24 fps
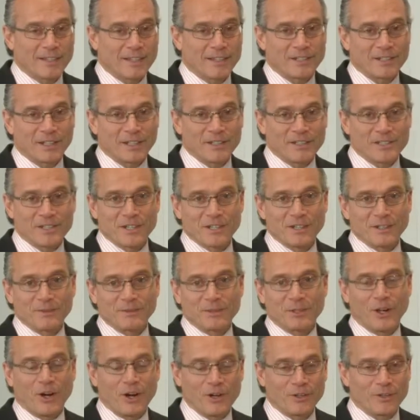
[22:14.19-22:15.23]
I think it's a
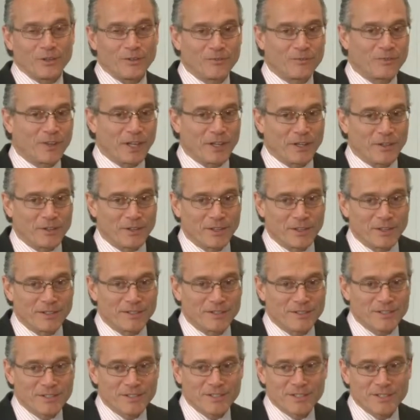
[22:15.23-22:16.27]
Gartner figure
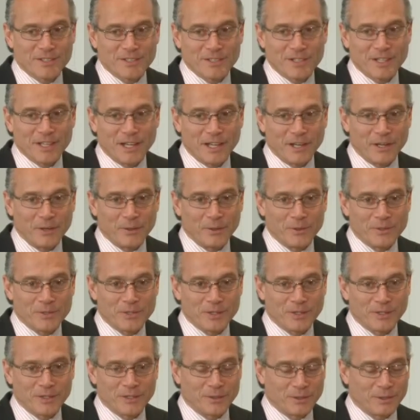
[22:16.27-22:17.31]
that CIOs
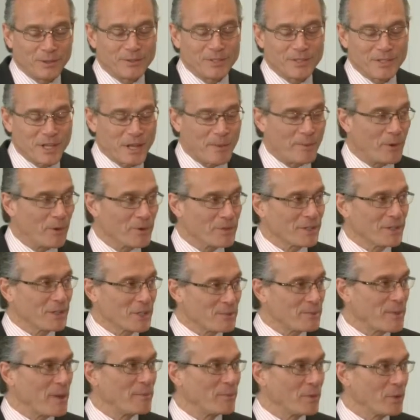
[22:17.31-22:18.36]
are gonna, or CMOs are going to
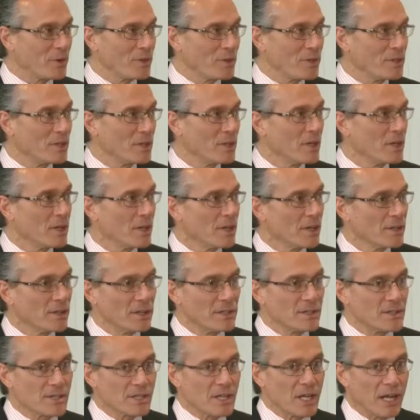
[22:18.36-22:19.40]
spend more than,
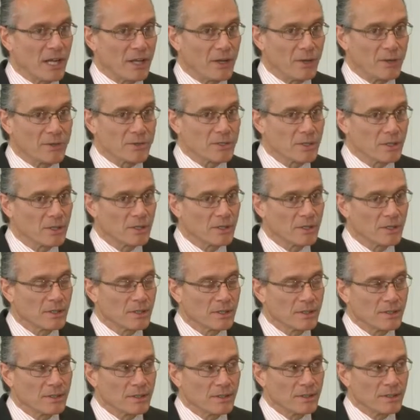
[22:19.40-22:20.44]
than CIOs.
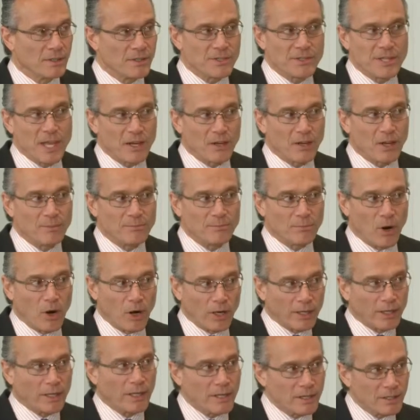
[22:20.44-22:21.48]
Is that on
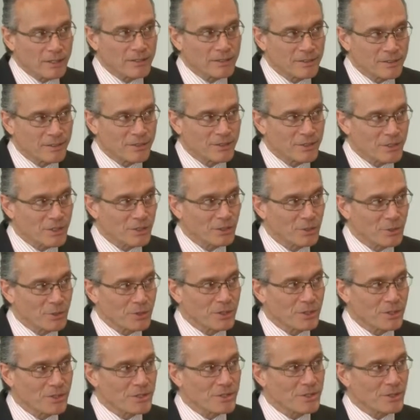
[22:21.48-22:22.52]
marketing
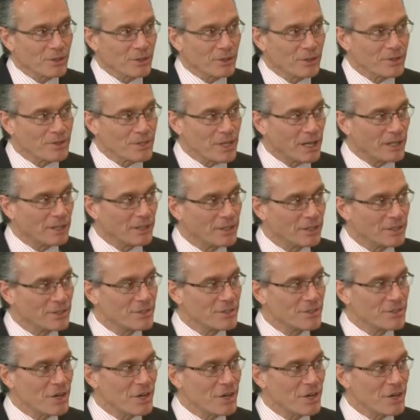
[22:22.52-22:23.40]
solutions, or is that in general?